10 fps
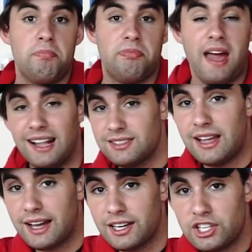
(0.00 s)
that's
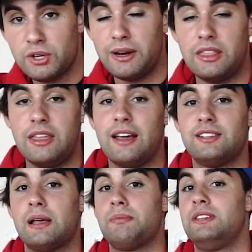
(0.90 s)
not going to do anything
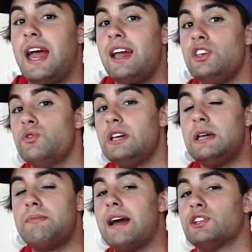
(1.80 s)
except get you
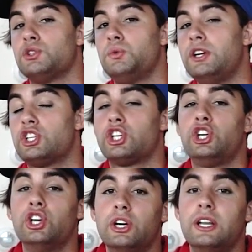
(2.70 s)
emails, which
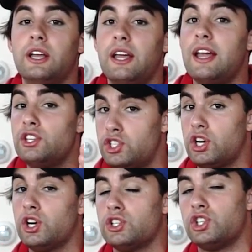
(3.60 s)
could in
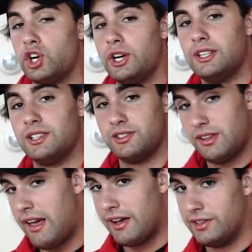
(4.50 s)
turn turn into
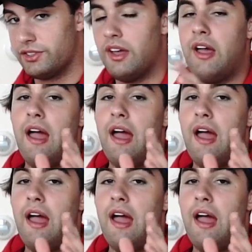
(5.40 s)
sales.